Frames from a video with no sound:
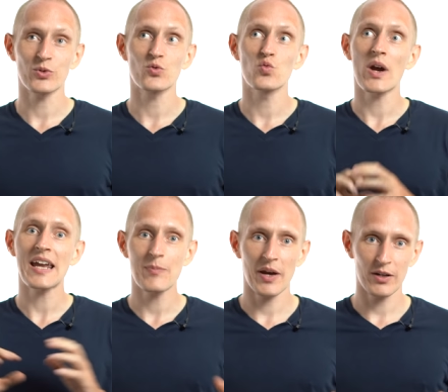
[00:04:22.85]
was
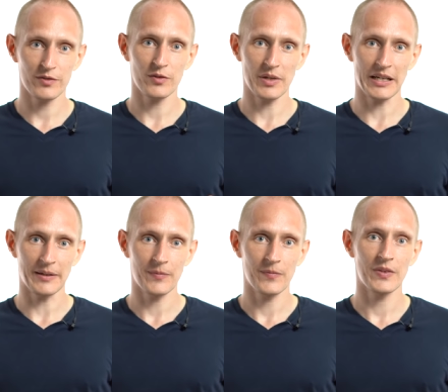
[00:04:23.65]
way better for me
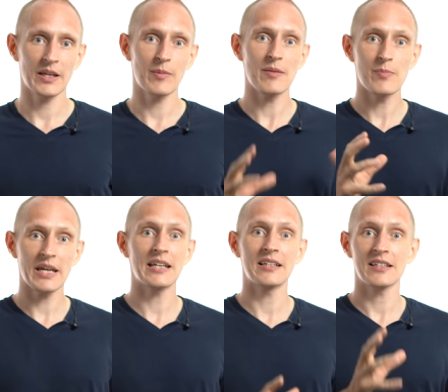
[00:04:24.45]
than my
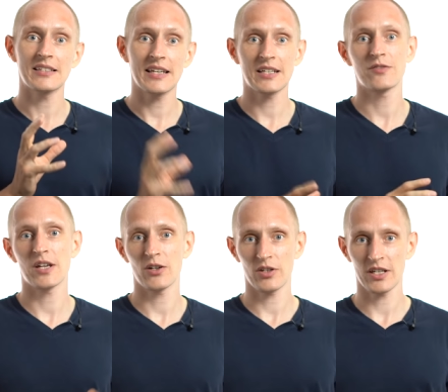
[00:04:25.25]
big six
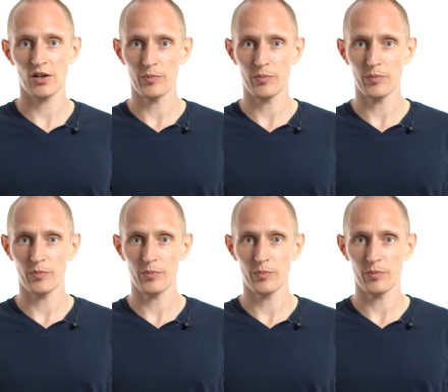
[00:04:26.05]
figure a year